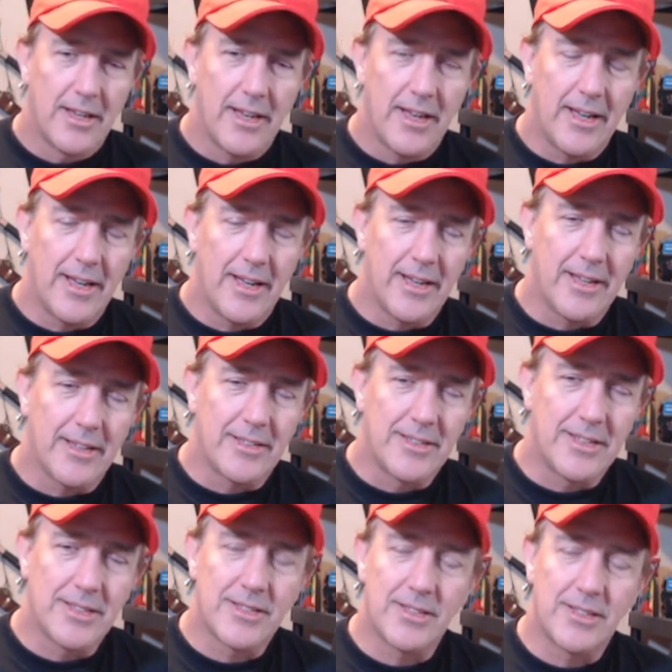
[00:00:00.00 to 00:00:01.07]

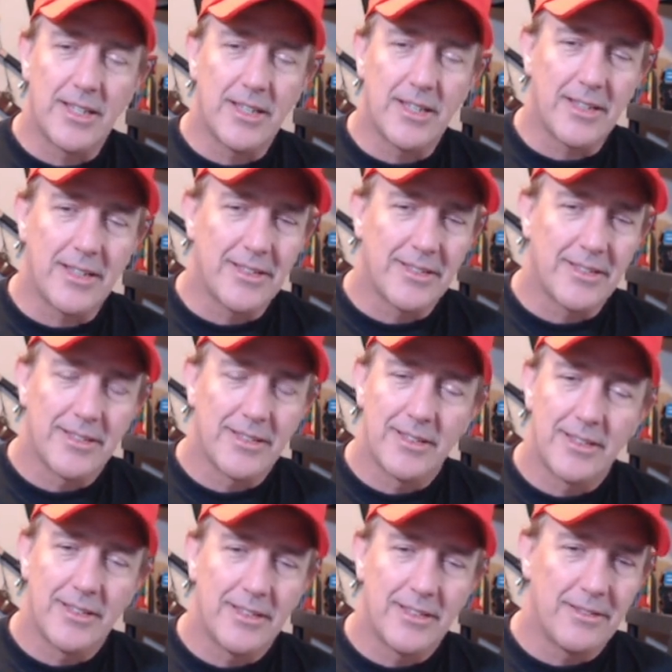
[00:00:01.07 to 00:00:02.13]
It
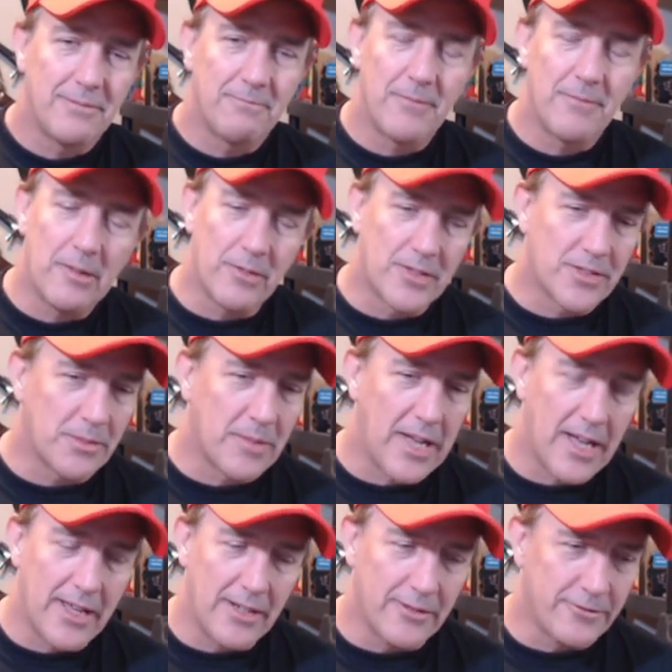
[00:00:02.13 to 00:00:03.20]
was some
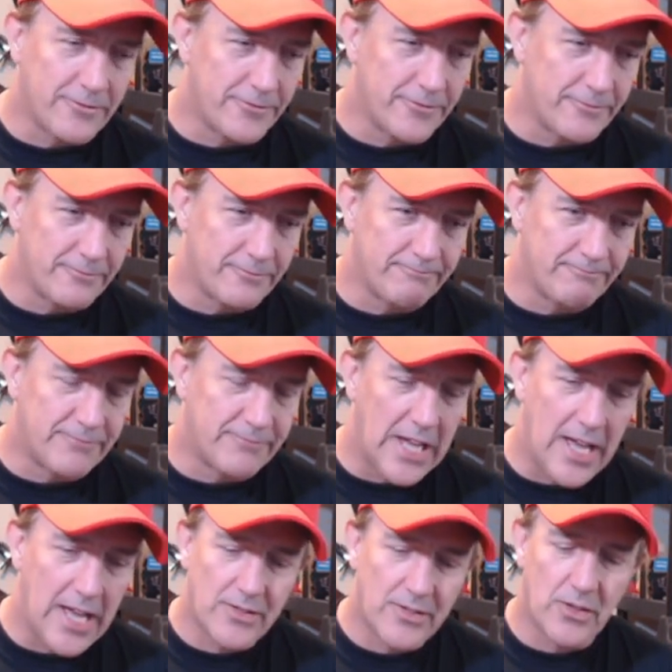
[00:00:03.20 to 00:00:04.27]
kind of
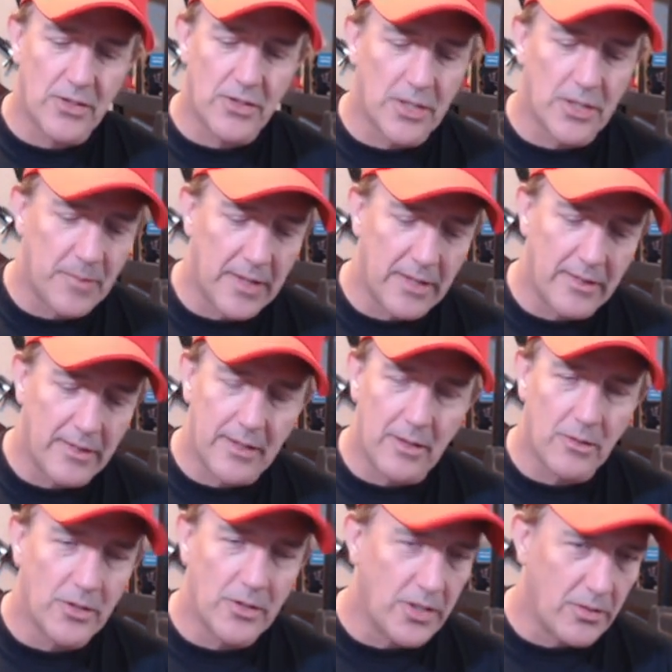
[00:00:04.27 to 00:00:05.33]
test or something that they
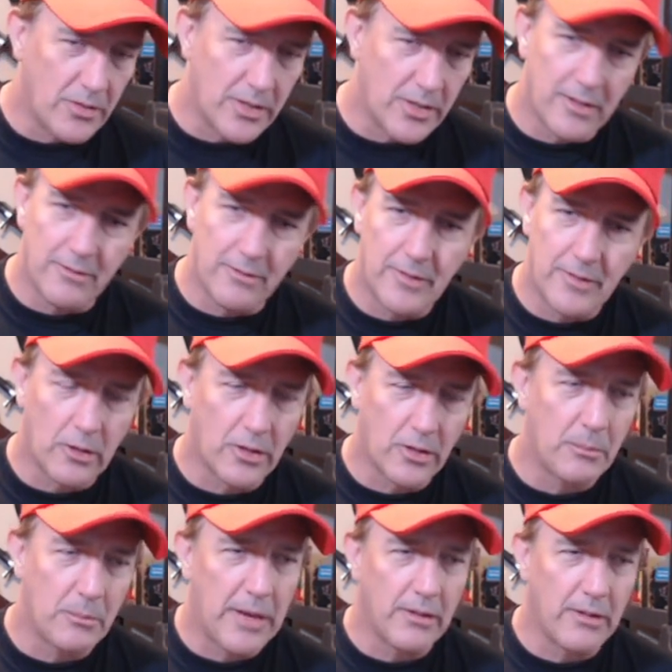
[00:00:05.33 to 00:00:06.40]
were doing. They were
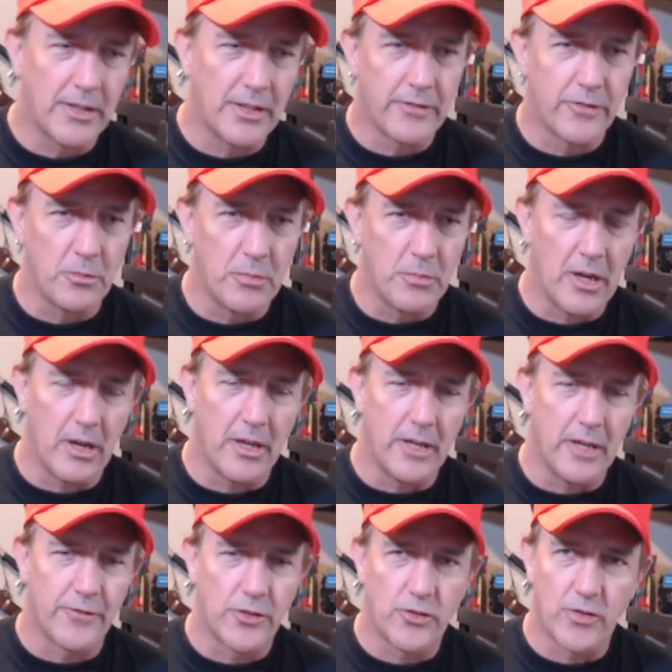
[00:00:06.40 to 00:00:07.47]
comparing different
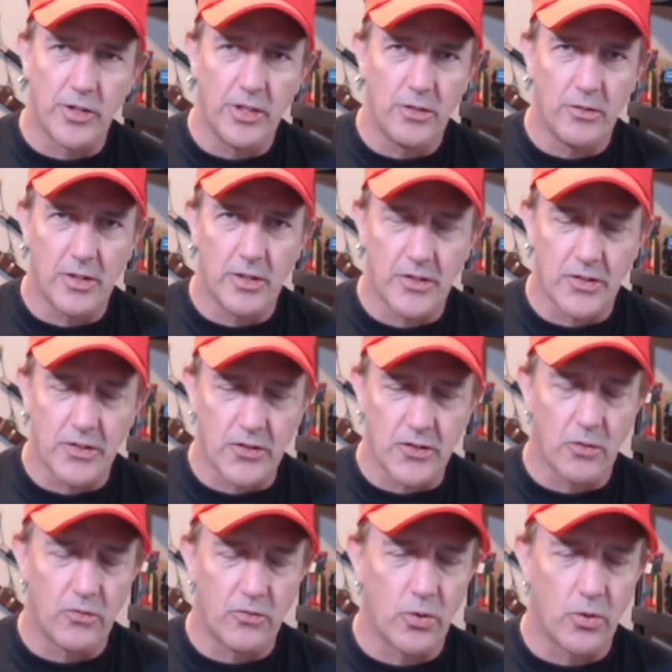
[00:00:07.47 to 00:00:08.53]
infantry units and
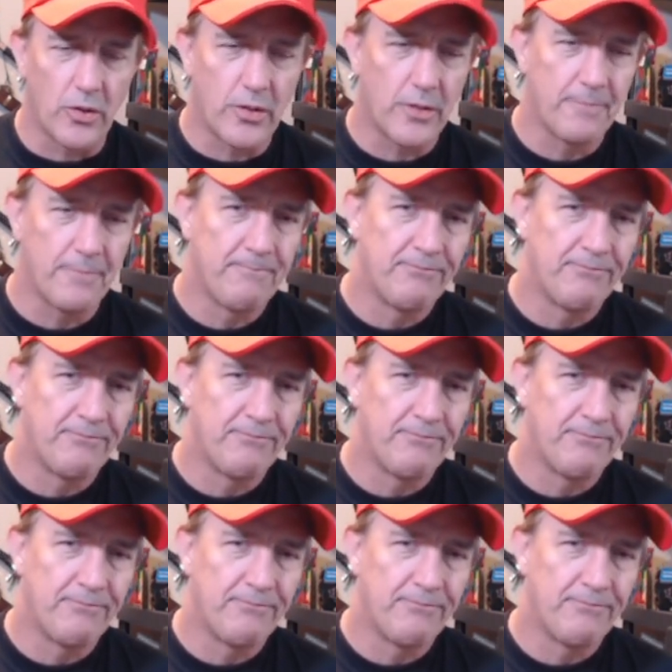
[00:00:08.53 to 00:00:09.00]
so forth.